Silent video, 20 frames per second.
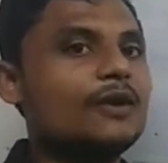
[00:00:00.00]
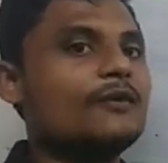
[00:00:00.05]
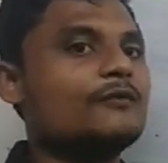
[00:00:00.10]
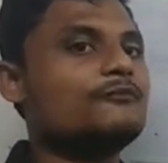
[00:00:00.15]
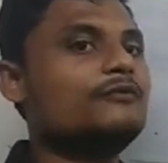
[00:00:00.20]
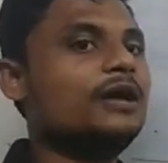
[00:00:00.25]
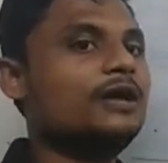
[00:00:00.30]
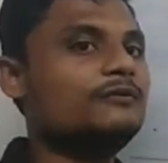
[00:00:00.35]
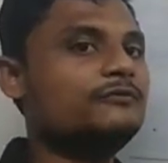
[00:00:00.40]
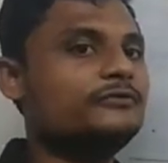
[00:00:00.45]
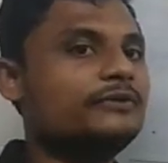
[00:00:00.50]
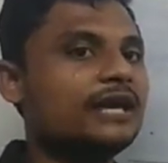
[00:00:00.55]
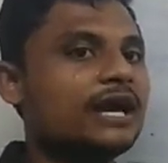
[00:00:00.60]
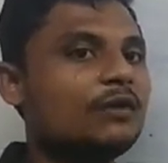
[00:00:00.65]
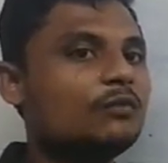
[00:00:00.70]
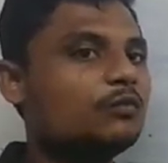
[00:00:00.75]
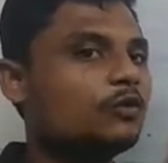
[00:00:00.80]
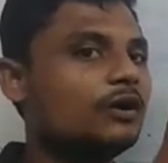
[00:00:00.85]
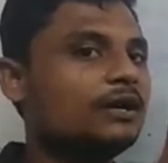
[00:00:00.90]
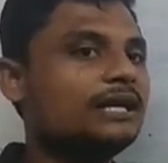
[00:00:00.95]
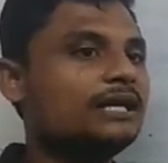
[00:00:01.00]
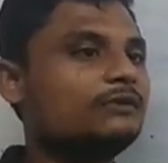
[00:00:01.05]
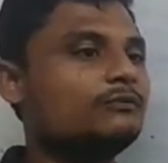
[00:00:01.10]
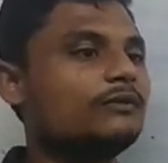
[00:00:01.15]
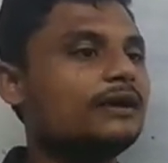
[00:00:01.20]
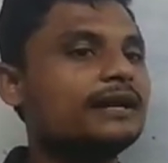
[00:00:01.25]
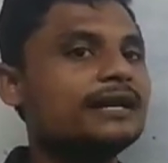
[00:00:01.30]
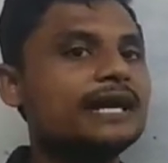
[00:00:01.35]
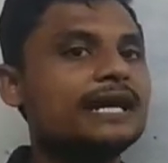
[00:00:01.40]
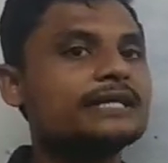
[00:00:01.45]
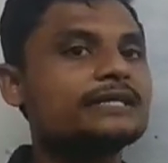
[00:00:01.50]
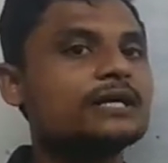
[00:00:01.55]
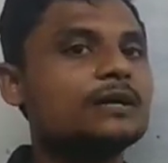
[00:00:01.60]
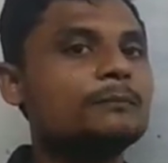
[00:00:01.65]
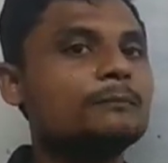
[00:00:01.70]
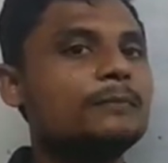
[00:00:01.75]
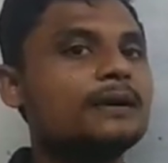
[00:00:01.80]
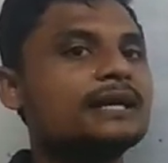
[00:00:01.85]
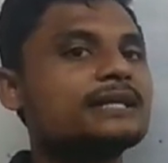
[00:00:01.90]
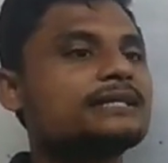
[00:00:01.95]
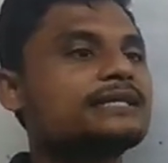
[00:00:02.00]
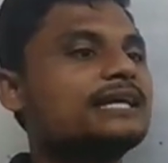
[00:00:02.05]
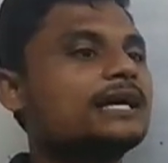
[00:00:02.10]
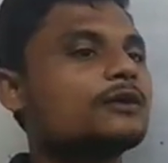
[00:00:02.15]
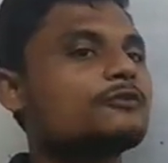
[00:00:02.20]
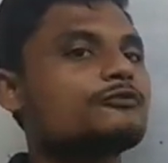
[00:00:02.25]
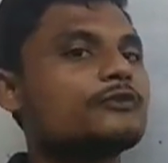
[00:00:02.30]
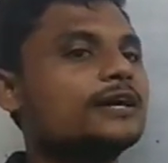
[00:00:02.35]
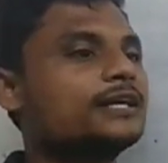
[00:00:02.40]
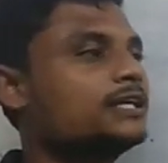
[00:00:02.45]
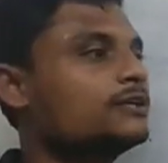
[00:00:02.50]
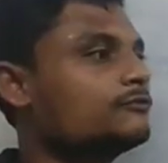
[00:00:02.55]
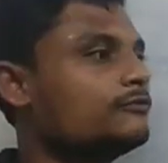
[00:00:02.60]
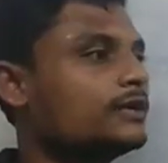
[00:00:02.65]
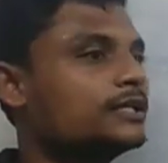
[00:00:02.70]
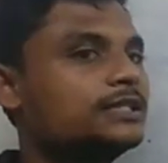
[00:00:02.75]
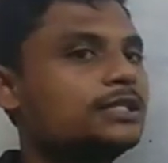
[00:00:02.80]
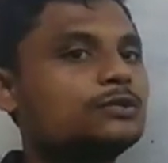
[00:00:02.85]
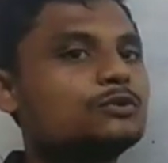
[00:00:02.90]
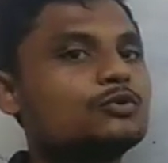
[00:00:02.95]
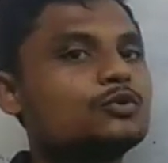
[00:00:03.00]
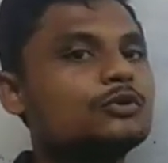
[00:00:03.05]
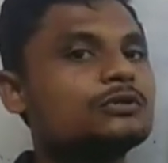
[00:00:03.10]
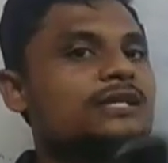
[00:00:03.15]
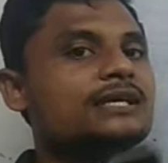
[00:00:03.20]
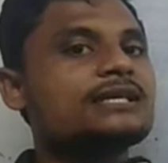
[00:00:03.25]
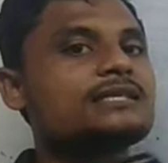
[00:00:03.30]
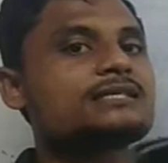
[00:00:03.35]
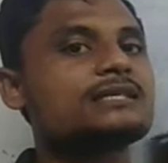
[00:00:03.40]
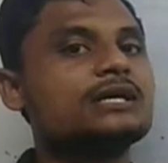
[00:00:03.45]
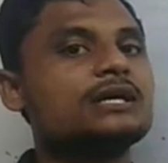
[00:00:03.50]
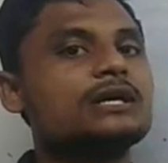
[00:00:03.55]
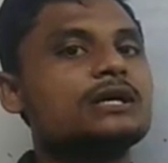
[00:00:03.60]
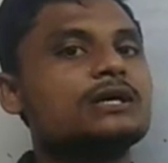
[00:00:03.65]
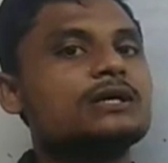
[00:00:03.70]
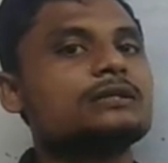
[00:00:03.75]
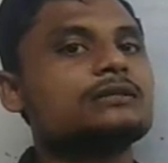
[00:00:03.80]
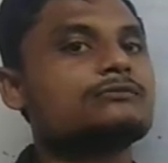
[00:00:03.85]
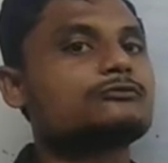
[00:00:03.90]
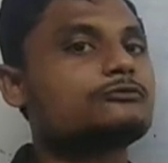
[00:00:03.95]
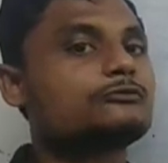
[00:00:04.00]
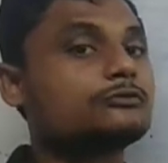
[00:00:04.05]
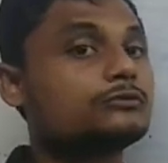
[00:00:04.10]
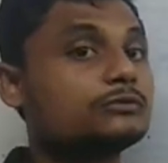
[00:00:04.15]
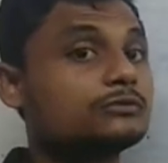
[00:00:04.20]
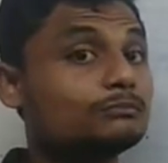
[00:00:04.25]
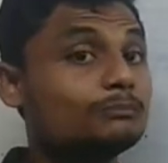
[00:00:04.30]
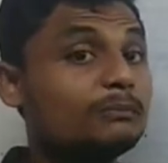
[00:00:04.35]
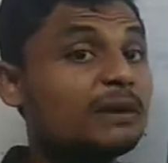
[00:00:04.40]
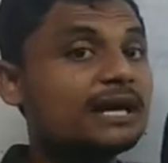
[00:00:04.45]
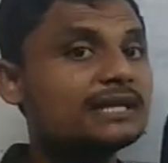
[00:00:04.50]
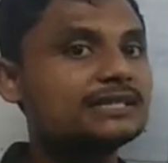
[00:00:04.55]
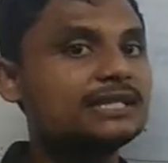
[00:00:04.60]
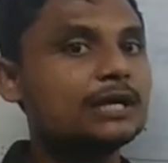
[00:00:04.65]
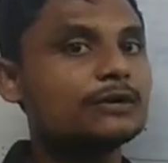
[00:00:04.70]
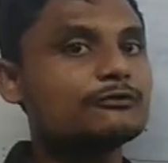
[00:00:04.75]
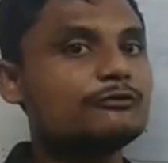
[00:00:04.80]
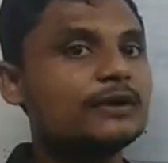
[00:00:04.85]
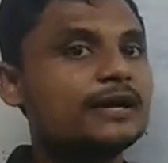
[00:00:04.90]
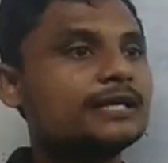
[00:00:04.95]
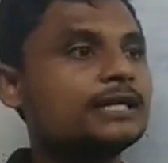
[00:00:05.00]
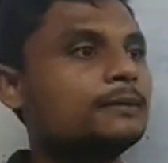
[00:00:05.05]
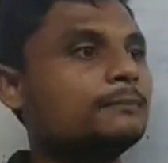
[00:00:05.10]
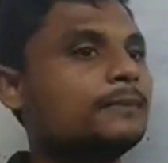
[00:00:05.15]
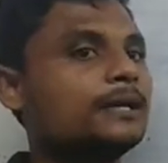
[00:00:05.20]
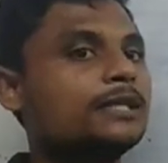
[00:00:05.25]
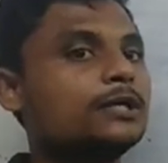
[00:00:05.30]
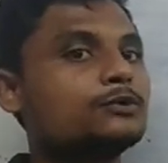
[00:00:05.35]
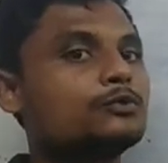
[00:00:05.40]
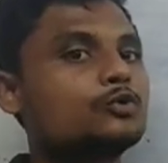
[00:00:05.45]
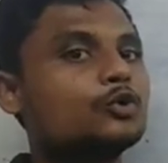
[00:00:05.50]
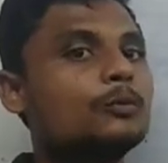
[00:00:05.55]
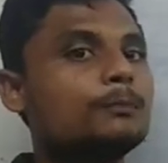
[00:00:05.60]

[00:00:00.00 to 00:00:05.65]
When we have only one item but they are fighting for the two things, but they are fighting by the